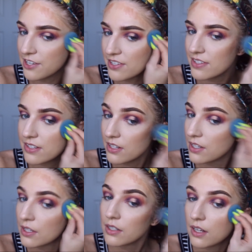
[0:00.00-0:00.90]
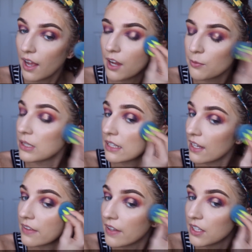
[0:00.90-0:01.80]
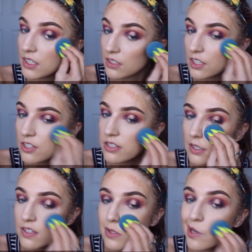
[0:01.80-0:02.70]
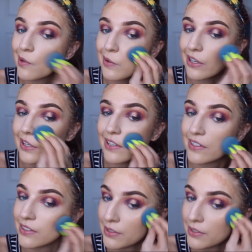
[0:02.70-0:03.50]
I really like that. It just looks so good.